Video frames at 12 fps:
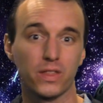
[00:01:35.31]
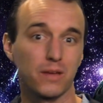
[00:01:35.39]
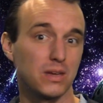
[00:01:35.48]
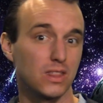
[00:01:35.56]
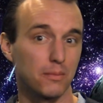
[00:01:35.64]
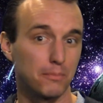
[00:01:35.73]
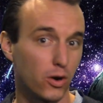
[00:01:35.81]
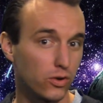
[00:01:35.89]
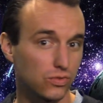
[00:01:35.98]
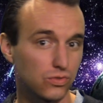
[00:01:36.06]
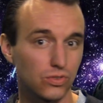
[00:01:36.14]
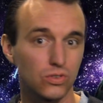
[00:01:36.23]
They mean the
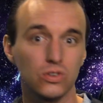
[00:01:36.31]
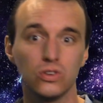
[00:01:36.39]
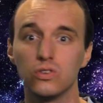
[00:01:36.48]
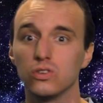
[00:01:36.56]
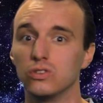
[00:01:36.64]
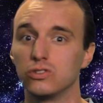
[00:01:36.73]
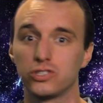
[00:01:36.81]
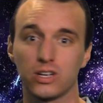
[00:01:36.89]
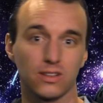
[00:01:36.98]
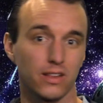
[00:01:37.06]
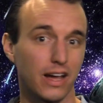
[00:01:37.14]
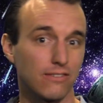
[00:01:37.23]
most to you. You
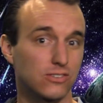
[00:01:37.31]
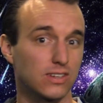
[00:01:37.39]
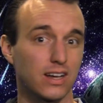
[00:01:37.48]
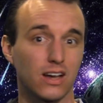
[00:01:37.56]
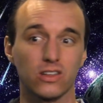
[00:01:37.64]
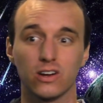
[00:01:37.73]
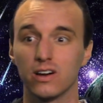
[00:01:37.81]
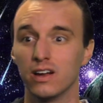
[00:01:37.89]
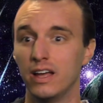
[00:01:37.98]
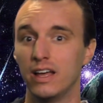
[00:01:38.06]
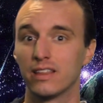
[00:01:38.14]
share life together.